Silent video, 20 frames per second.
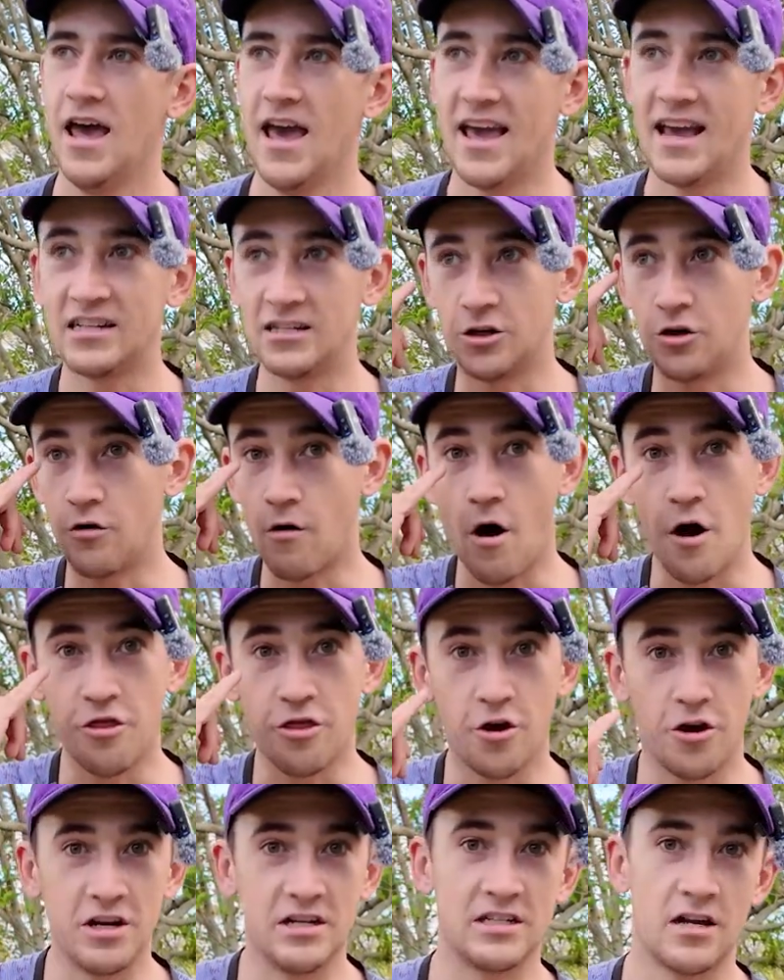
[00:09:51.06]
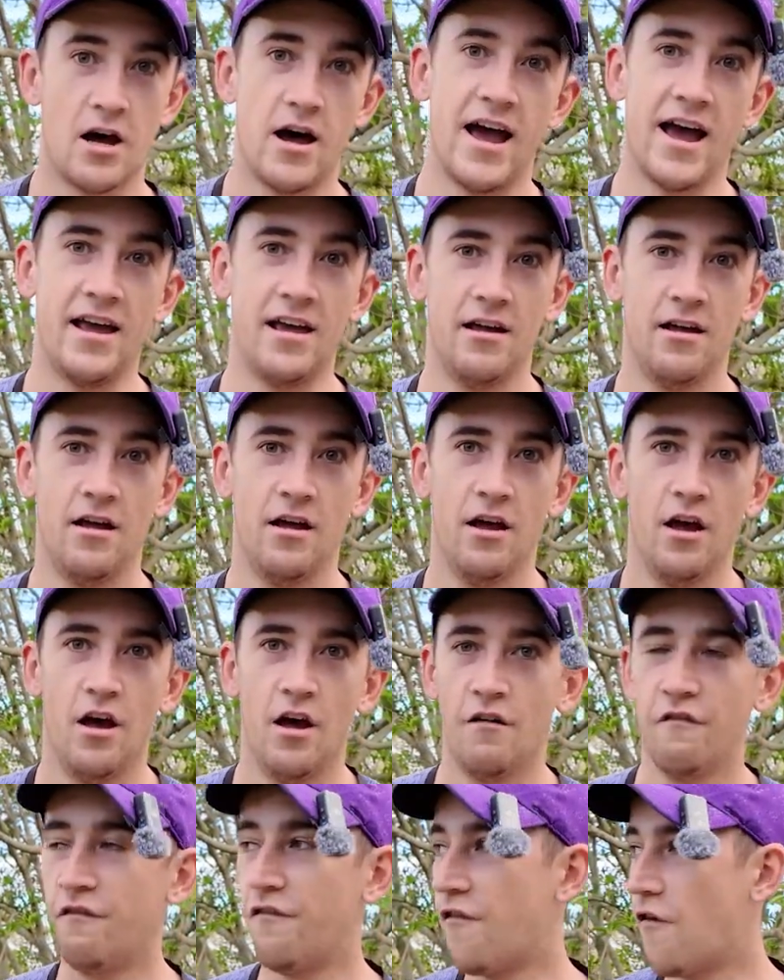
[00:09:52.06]
He has a growth on his eye
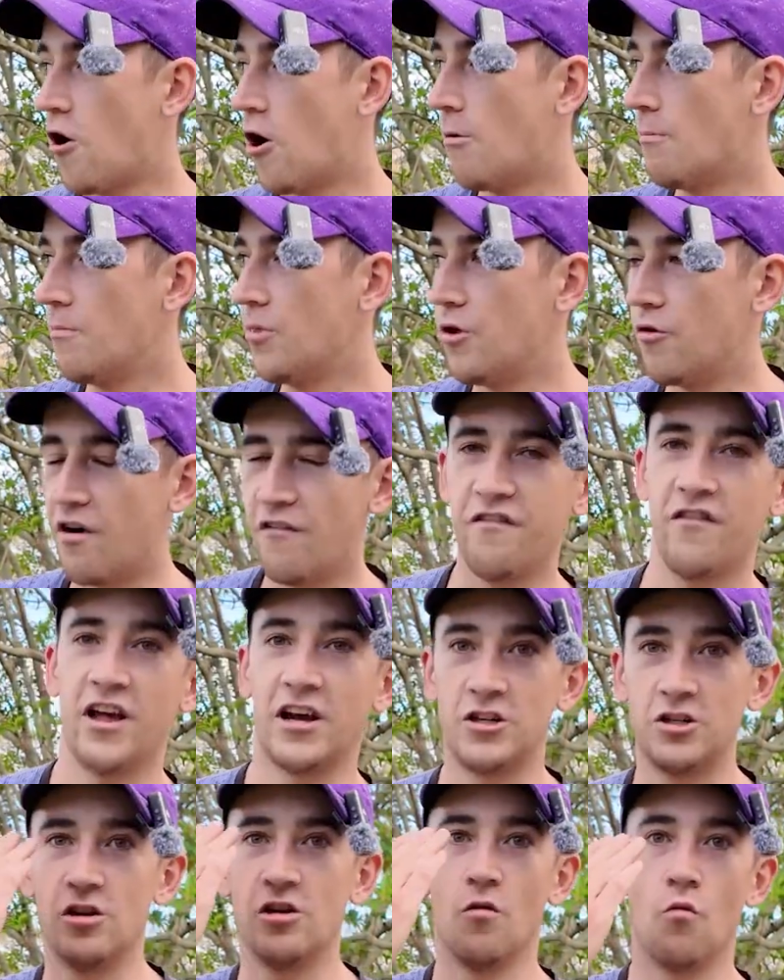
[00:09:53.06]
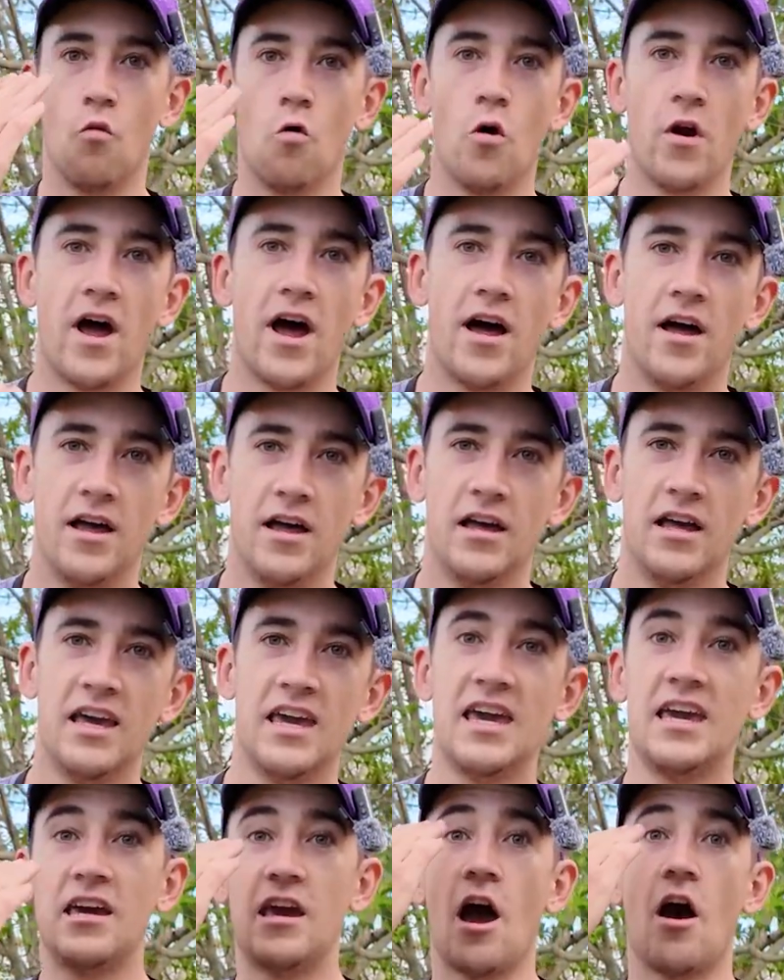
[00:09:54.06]
from the reflection of the water
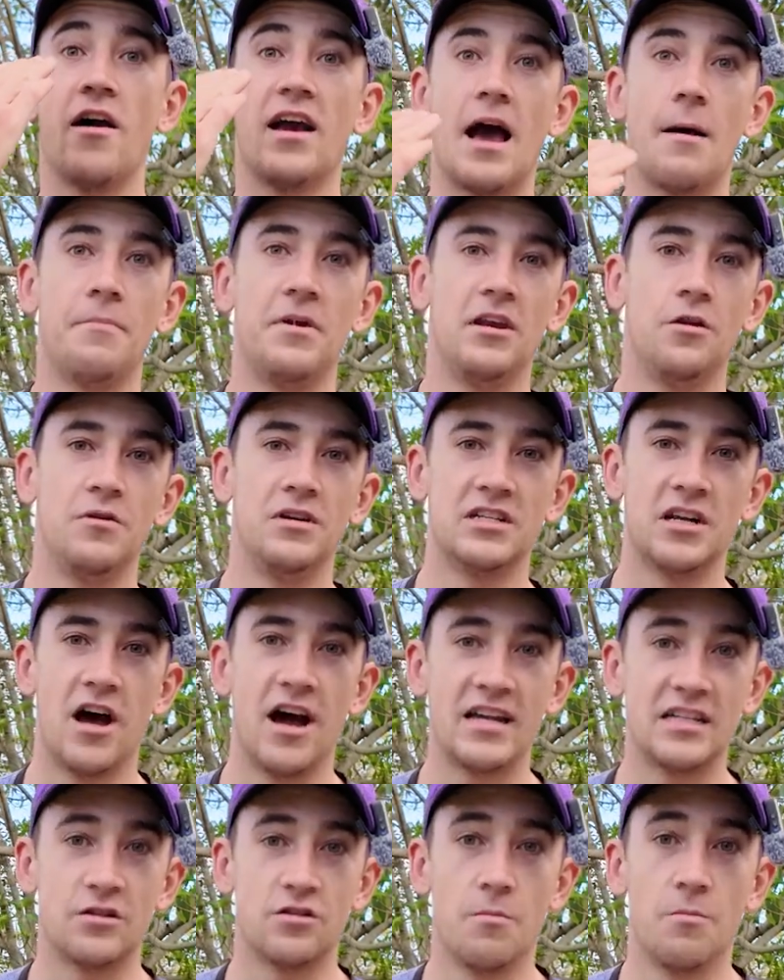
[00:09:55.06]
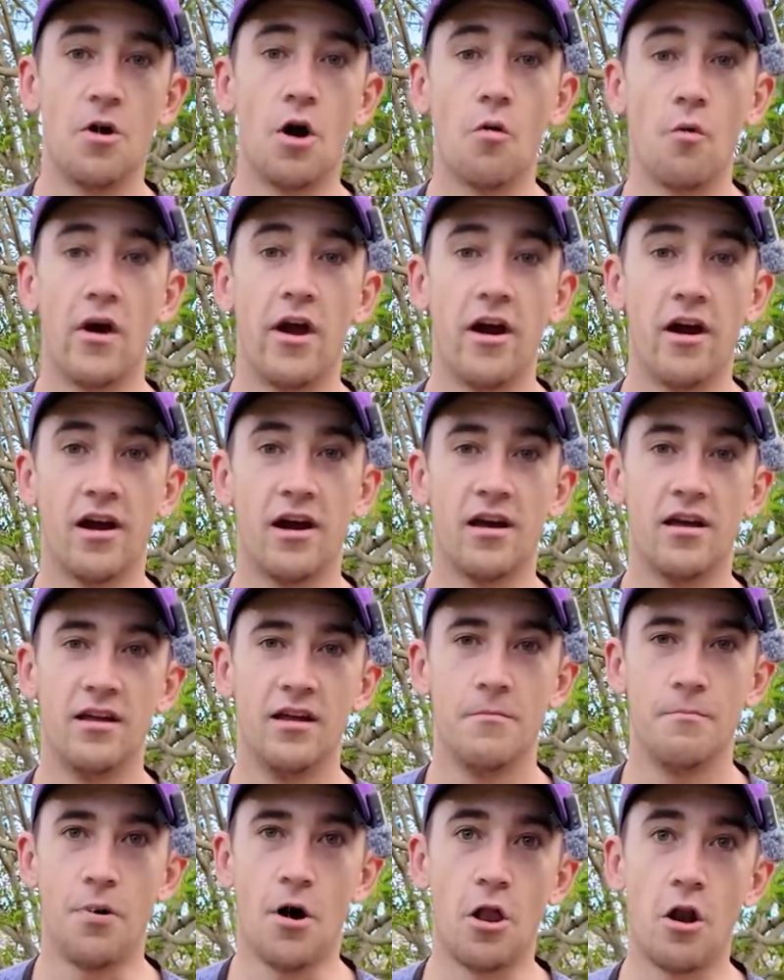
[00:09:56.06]
going up into his eyes from not wearing
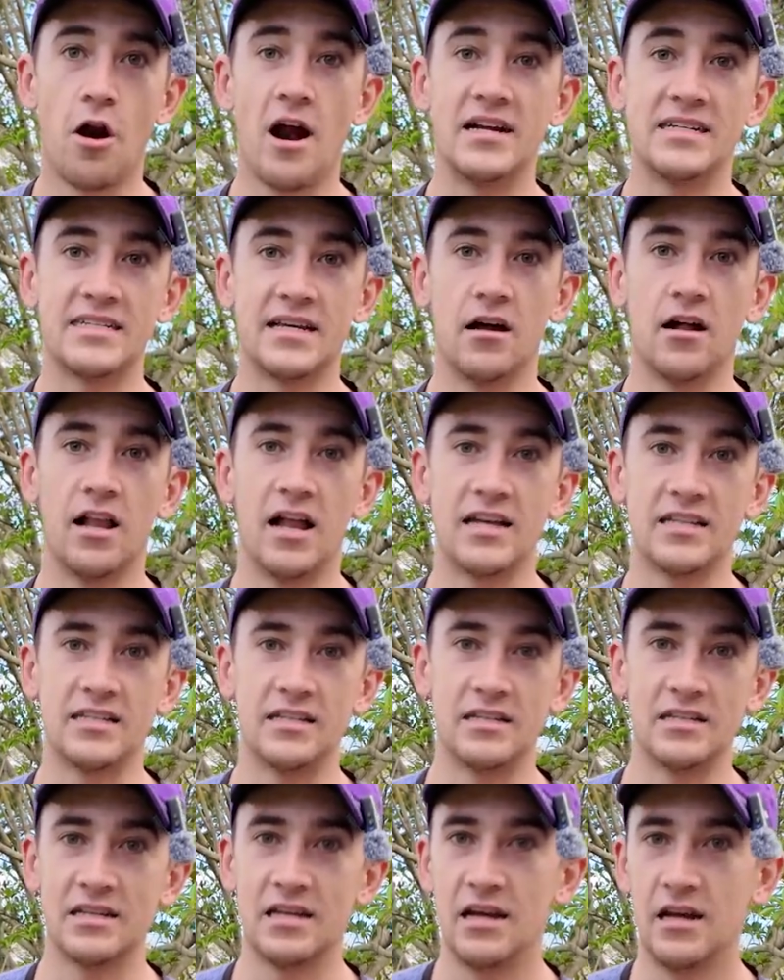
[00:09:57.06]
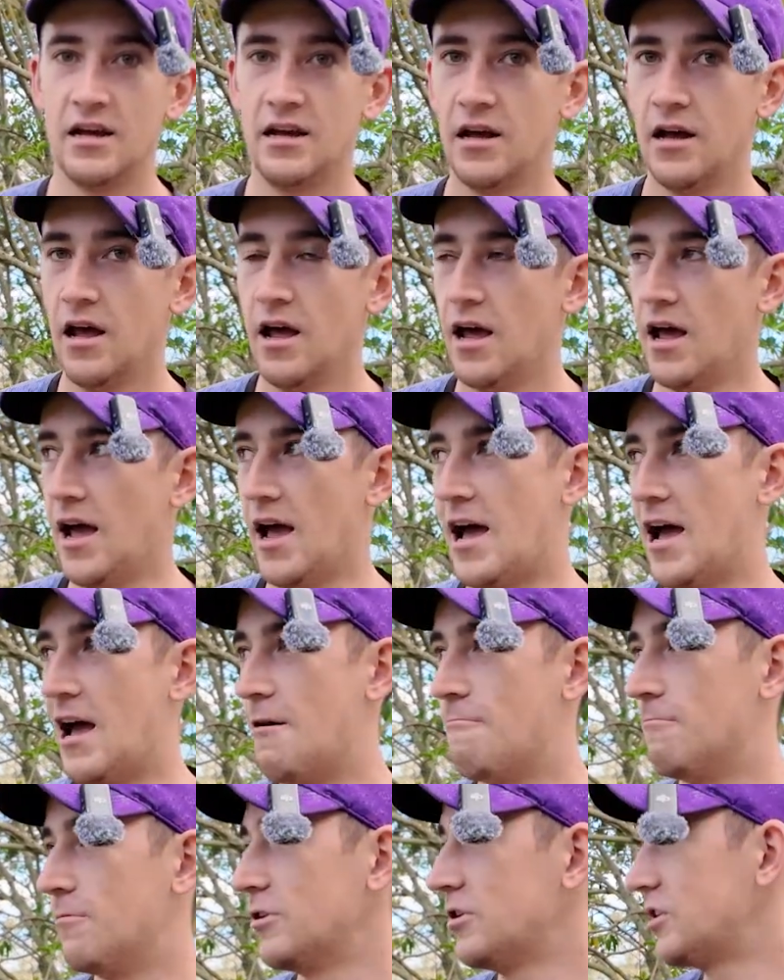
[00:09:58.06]
polarized sunglasses.
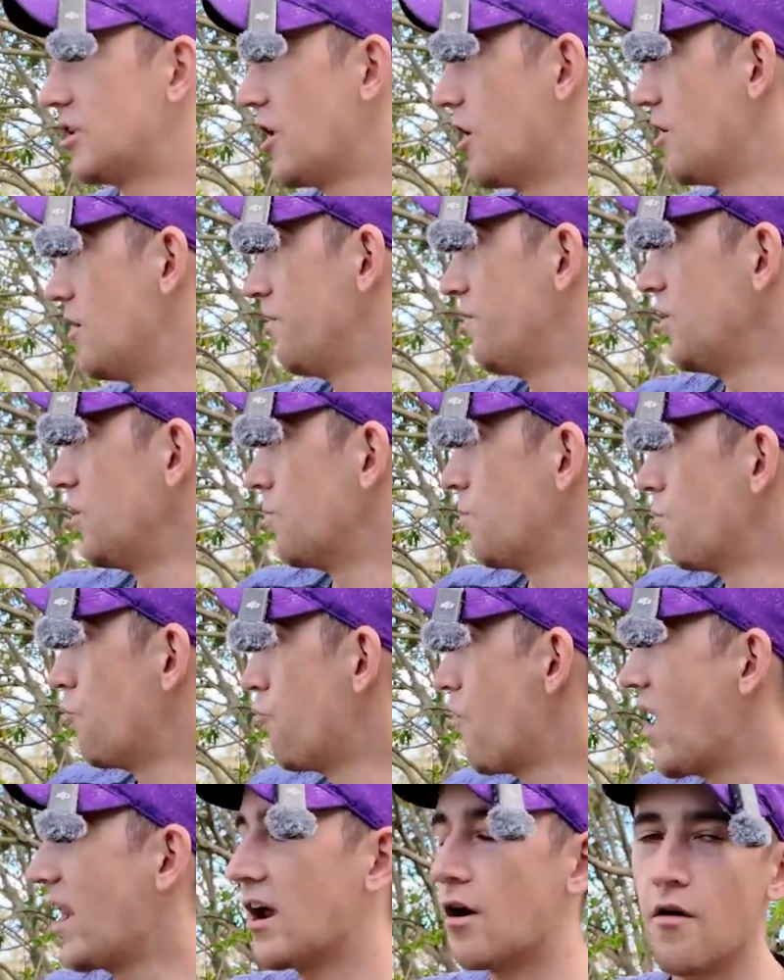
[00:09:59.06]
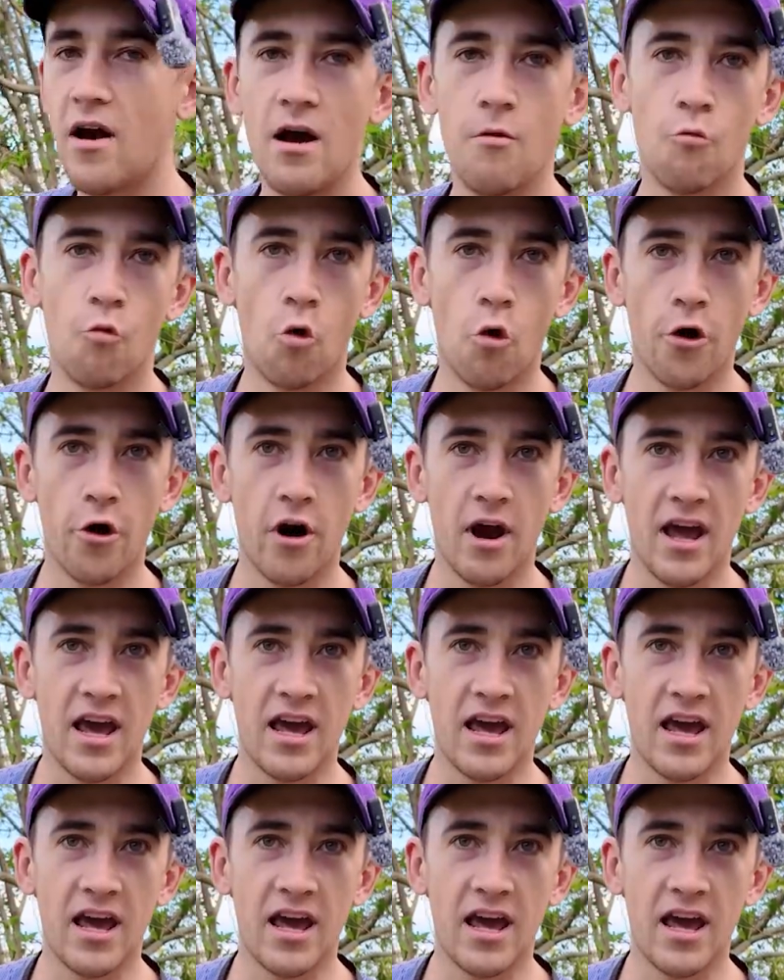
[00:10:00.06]
So if you're running around water a